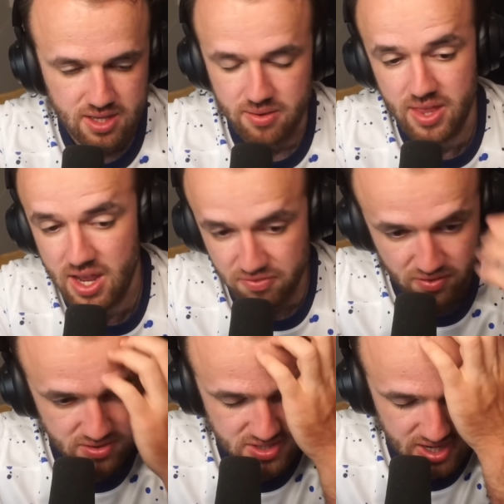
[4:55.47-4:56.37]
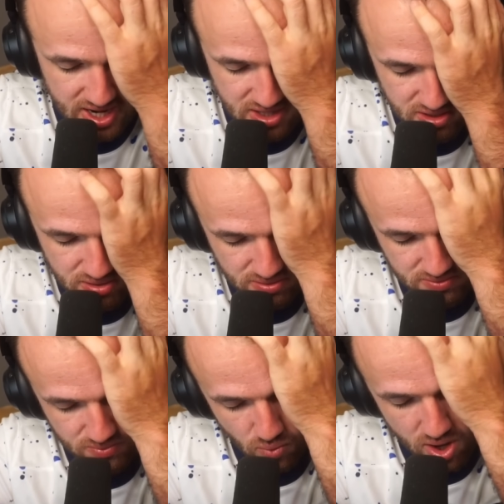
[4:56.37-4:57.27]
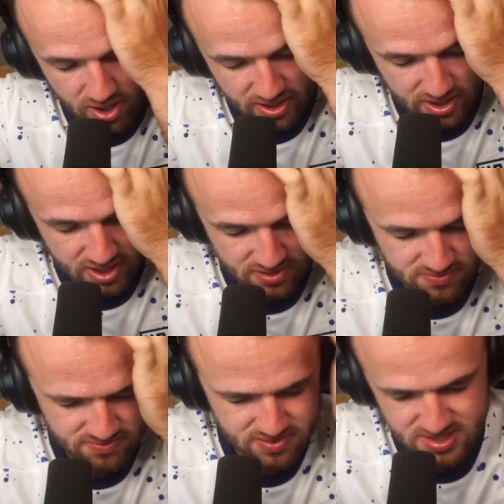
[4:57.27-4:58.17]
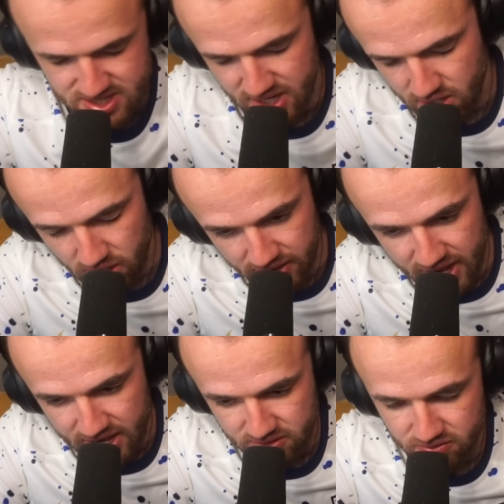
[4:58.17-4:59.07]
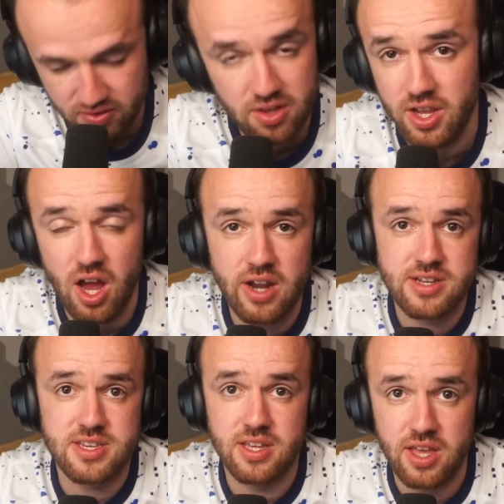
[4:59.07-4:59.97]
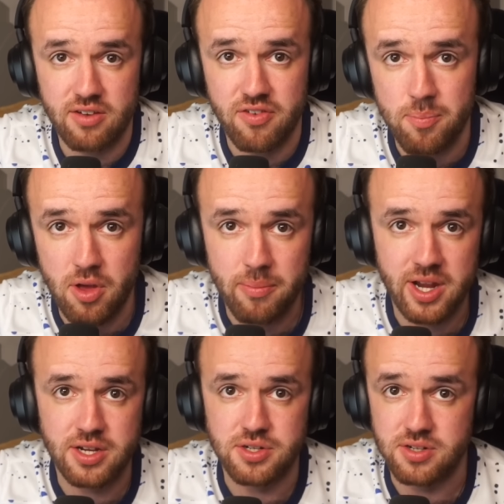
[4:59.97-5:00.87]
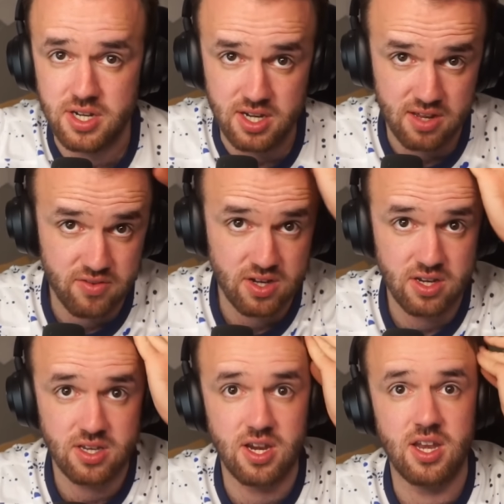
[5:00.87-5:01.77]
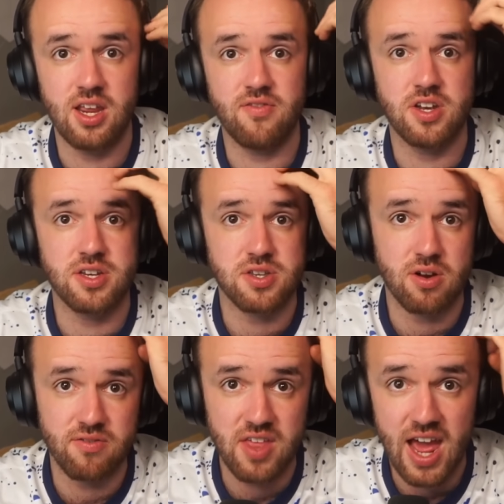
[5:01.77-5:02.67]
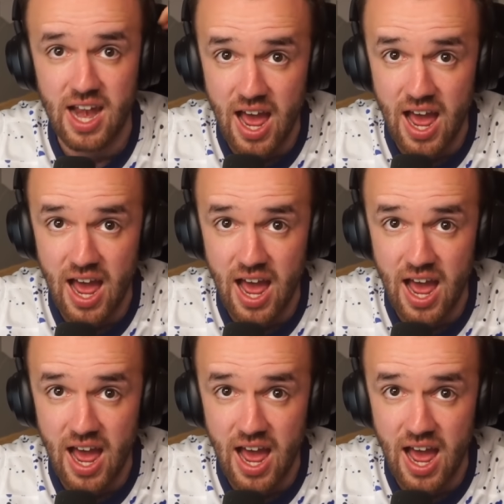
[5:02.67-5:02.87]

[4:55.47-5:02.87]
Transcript: But that first day, dude, walking in, seeing all that, feeling honestly like Football Manager didn't even deserve that.